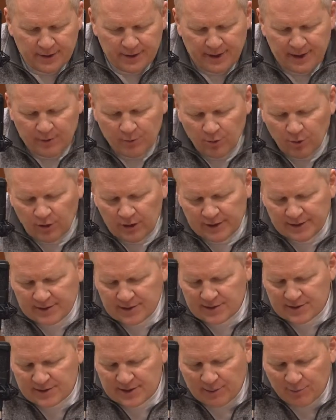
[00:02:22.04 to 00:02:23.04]
And really
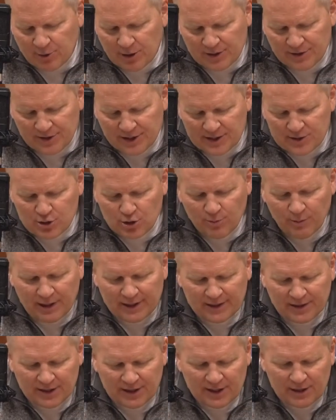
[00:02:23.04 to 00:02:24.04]
just some of the things you
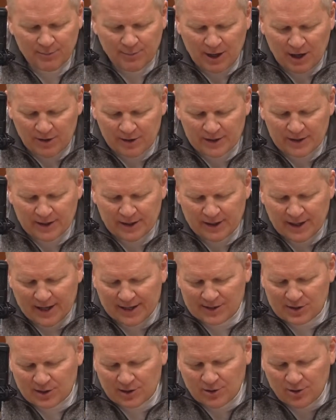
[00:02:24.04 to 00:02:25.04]
might think about in
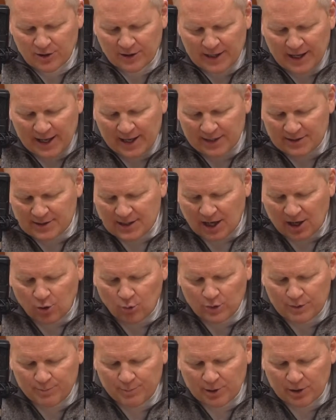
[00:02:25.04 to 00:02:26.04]
executing that is, how do
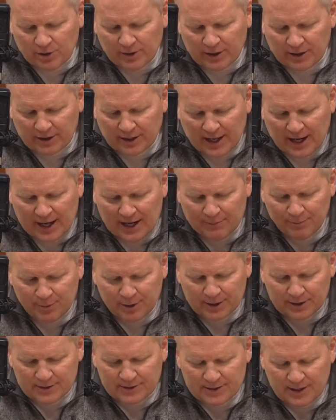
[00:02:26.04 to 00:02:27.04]
we build our
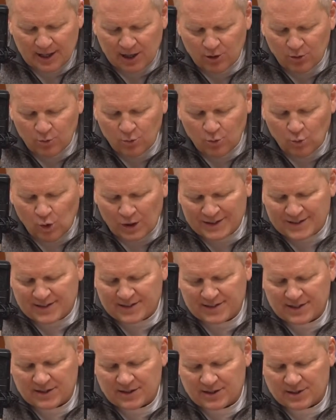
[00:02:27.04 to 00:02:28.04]
competence? What
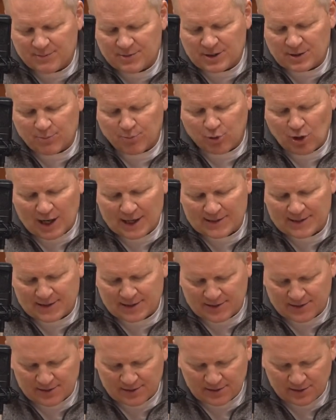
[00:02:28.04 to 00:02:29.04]
systems and
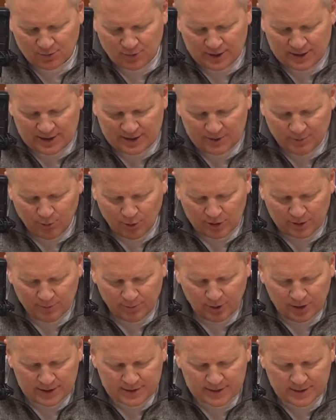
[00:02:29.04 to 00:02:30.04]
processes do we need to put in
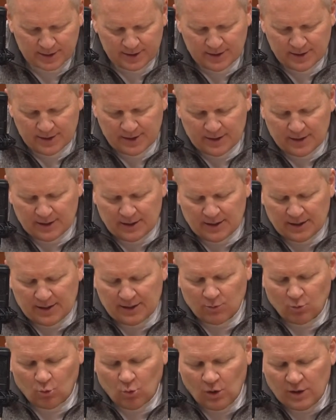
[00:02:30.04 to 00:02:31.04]
place?
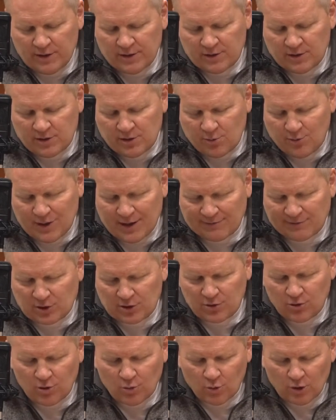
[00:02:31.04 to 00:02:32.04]
What do we have to
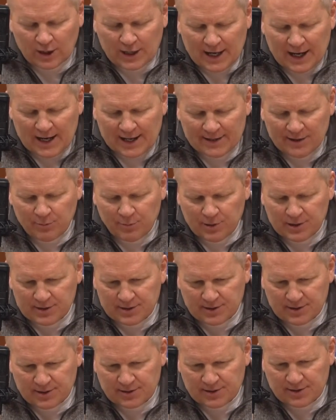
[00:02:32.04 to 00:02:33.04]
do to work on the
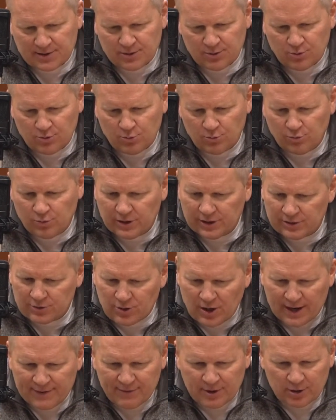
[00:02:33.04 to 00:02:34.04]
business to
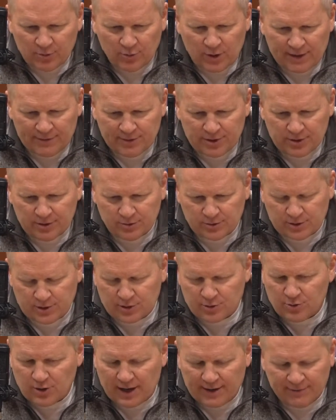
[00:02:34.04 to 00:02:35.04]
drive our revenue, to
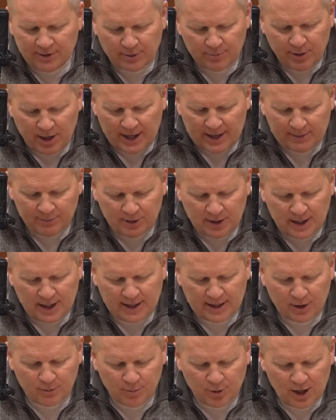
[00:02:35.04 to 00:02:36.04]
drive our bottom
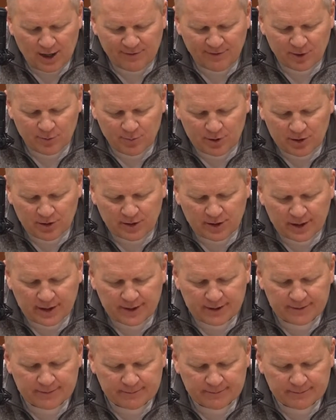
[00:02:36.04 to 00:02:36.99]
line, our profitability?